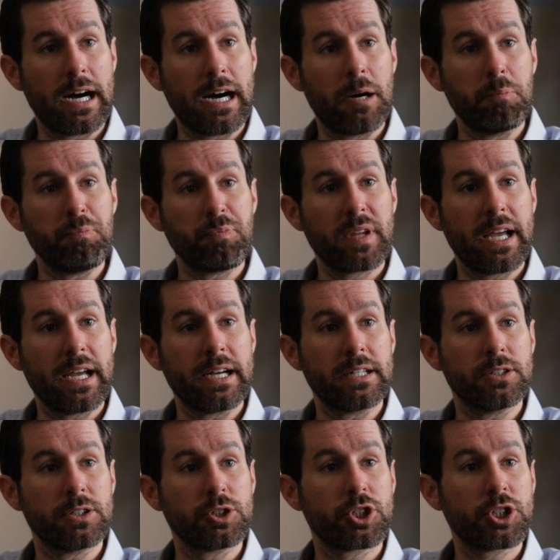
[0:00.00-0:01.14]
Um,
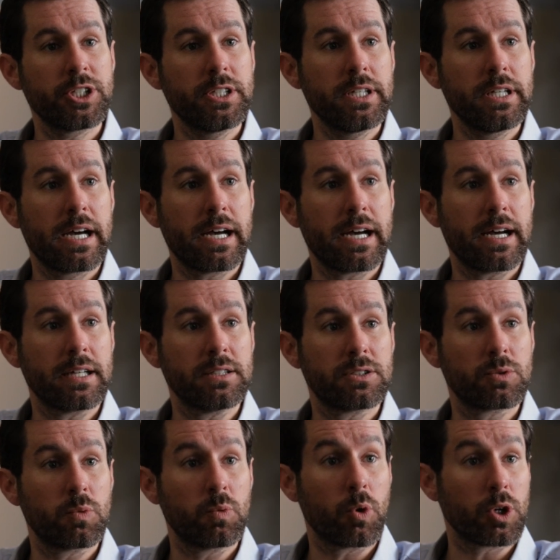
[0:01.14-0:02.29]
and she
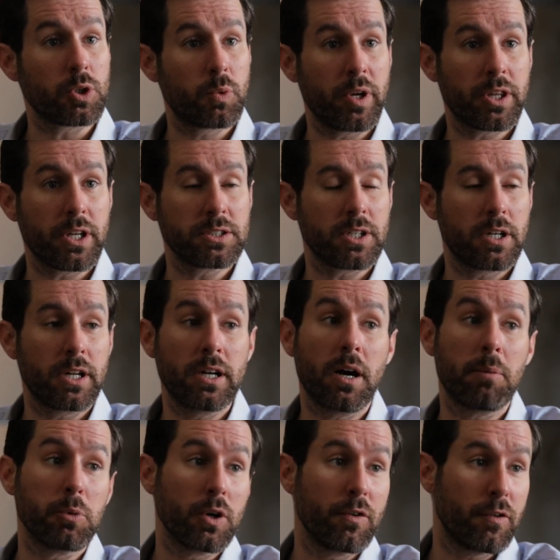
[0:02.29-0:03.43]
has worked with us on a
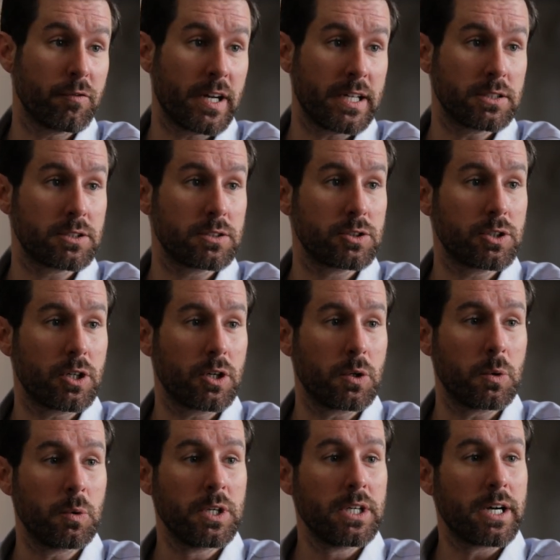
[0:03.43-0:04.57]
number of events.
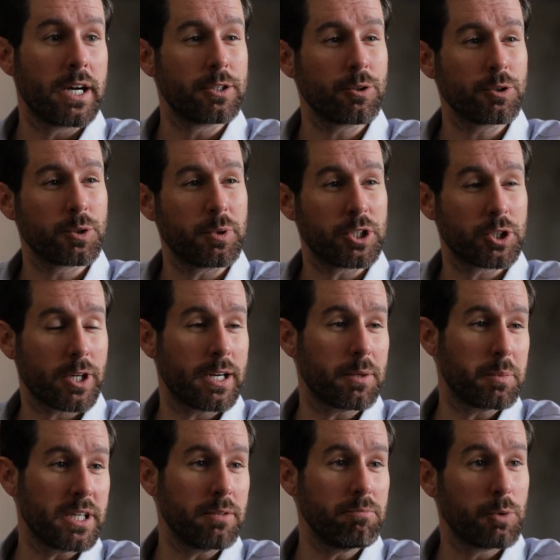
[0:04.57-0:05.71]
So I told you we try to
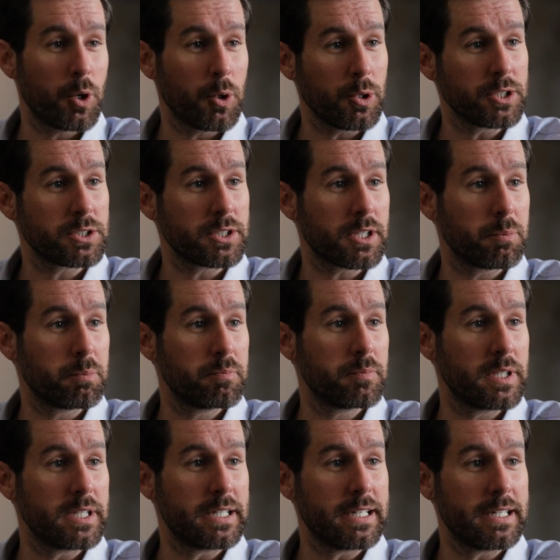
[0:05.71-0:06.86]
be holistic
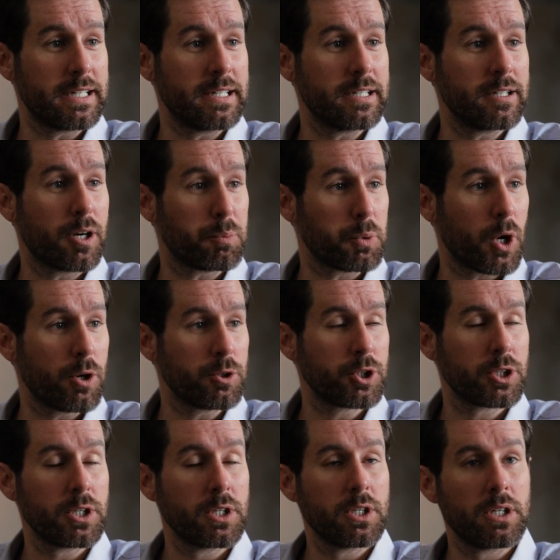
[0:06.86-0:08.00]
uh, mm-hmm.
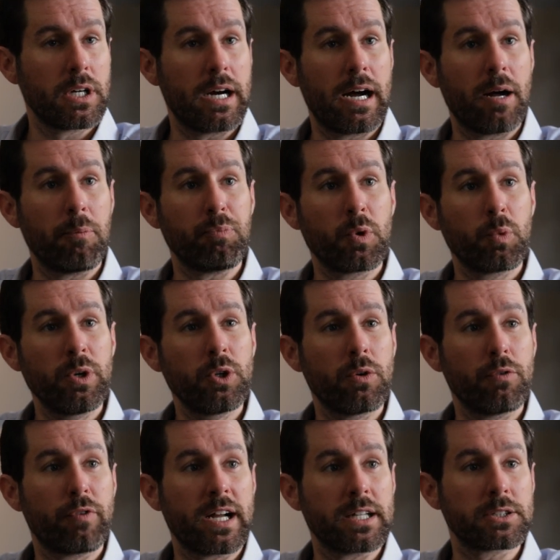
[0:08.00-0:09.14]
approach. Um, we do
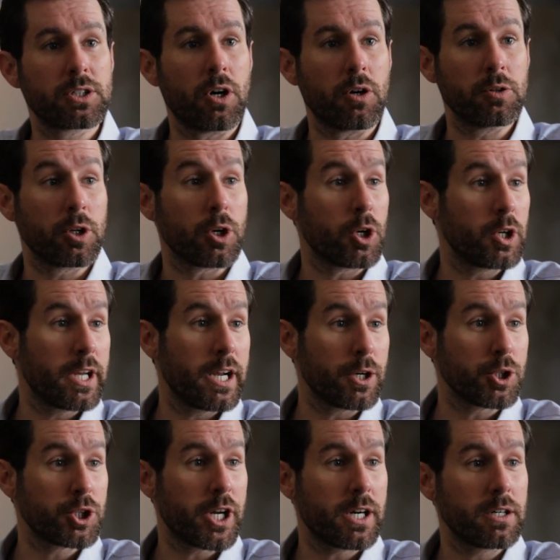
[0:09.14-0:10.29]
events called Learn, Care,
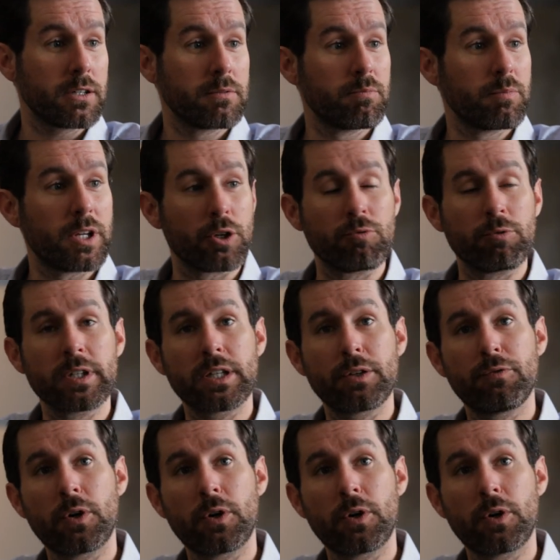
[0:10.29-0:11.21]
Share that are really